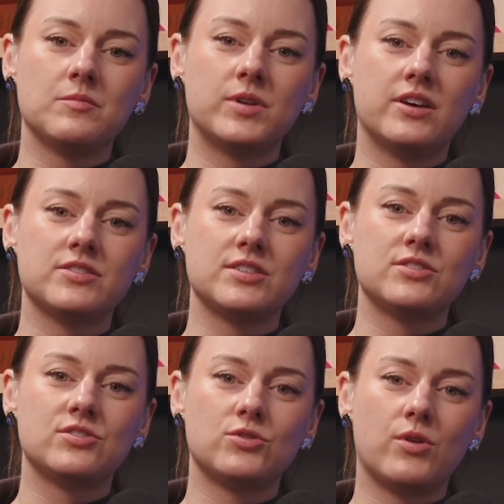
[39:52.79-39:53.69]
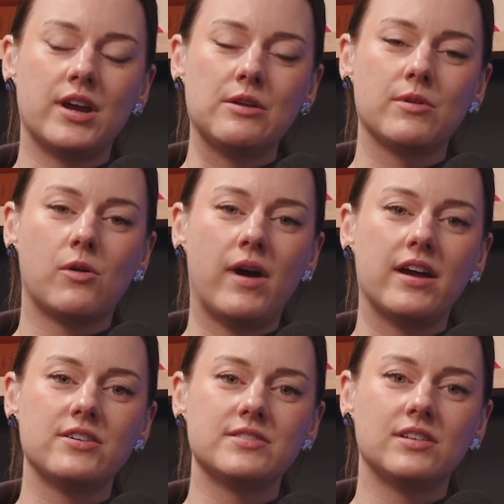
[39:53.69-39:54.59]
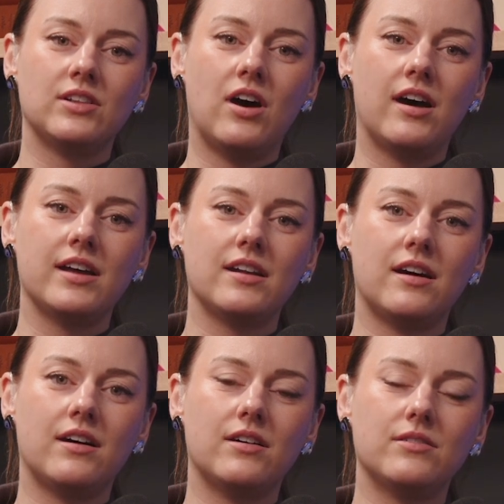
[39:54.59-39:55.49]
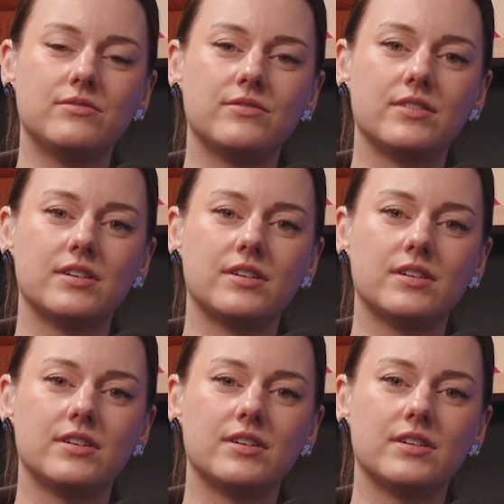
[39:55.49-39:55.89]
someone else's story requires a lot of